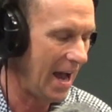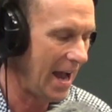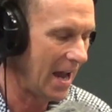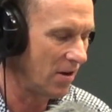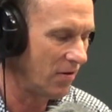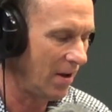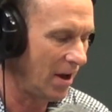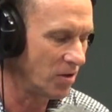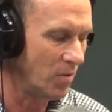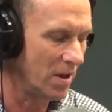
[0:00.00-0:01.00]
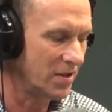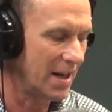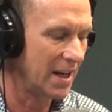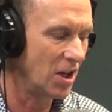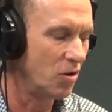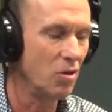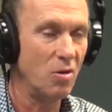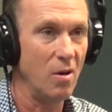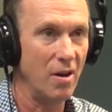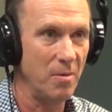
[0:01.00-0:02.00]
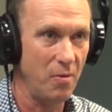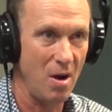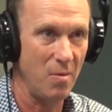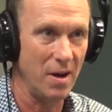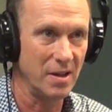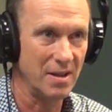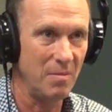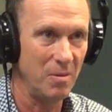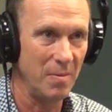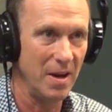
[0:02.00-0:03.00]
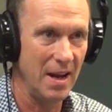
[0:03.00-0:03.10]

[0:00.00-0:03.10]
and as well as taking a good quality probiotic supplement.